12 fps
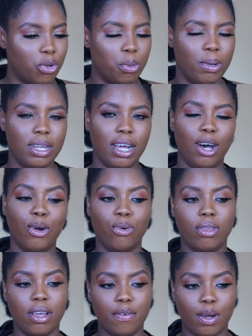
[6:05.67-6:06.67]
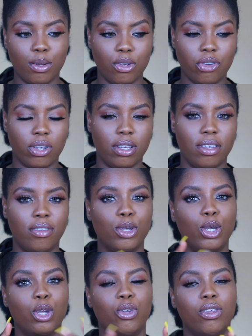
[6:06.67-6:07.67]
No matter how good that foundation is,
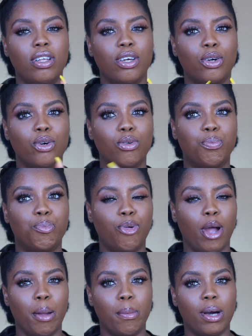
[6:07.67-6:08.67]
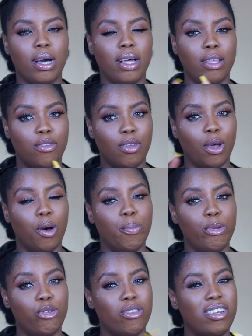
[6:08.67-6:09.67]
you need a good primer to help
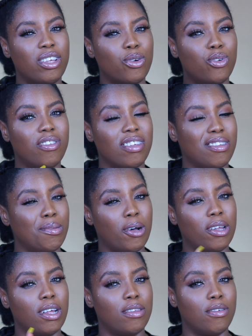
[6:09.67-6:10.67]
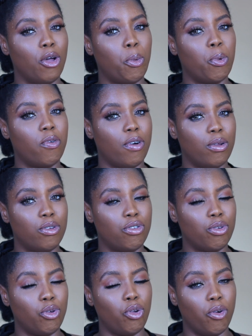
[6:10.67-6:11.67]
it. You need a good setting powder to help your
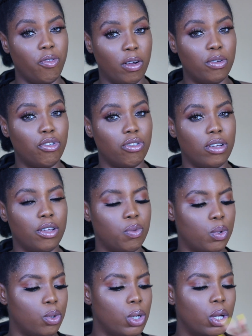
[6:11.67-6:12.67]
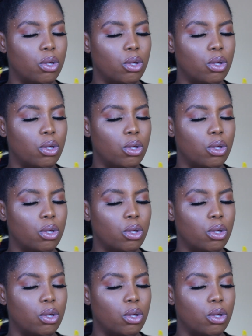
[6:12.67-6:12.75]
foundation as well.